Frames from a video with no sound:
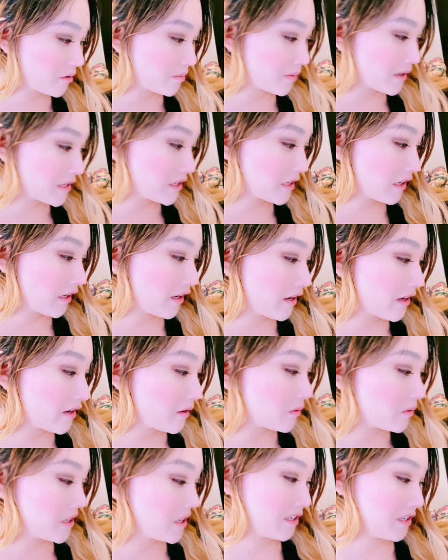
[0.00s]
basically
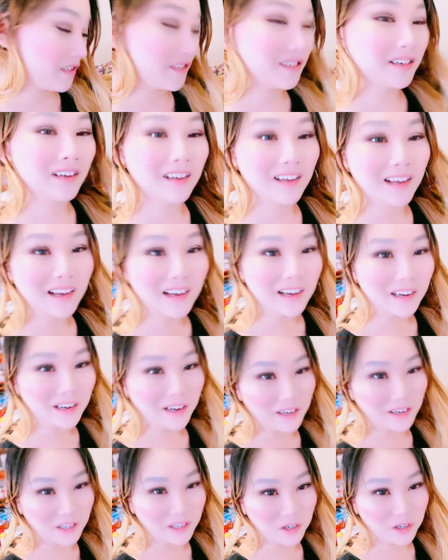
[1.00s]
we're just
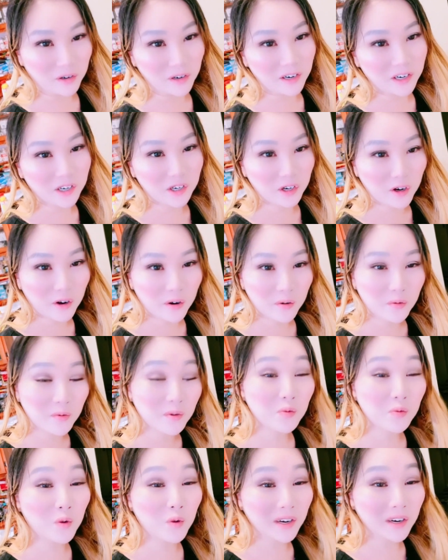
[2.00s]
gonna shoot a show
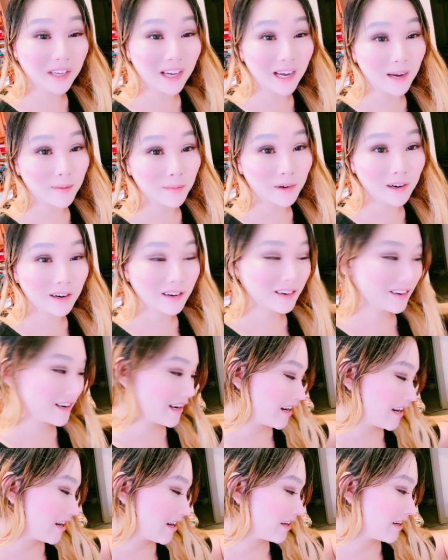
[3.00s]
with one camera.
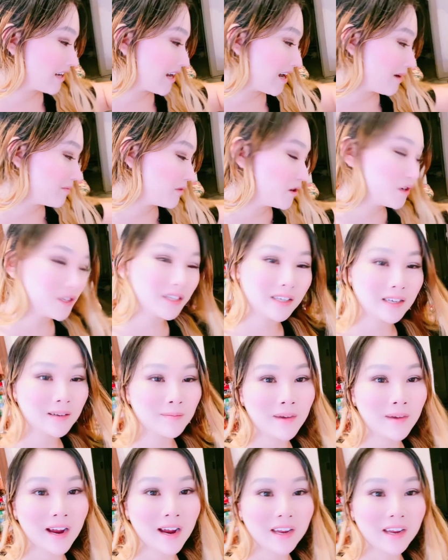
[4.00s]
And I'm using
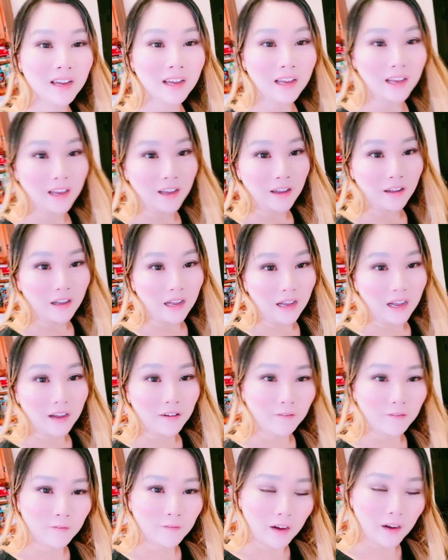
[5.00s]
my
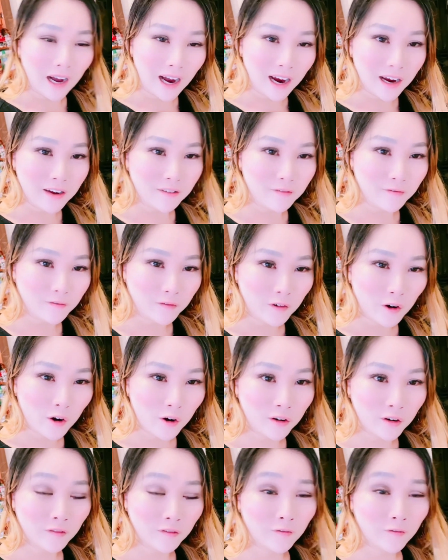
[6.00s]

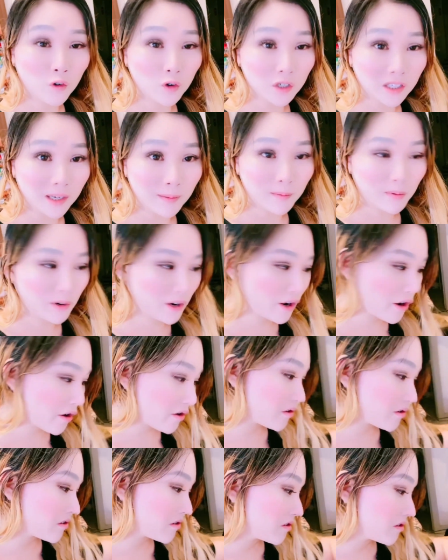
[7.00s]
iPhone 14
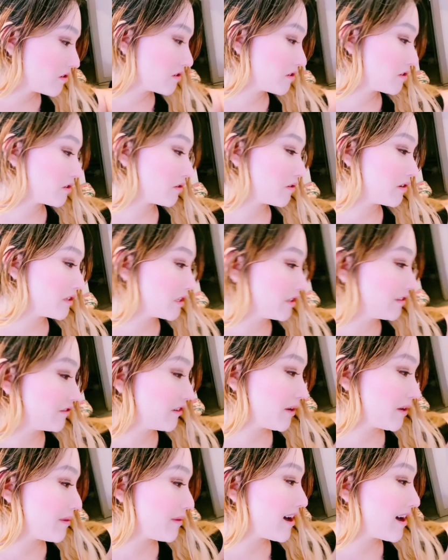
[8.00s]
Pro, so it's not
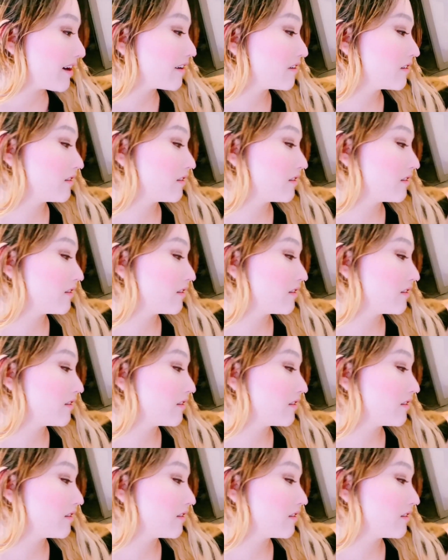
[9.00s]
really bad.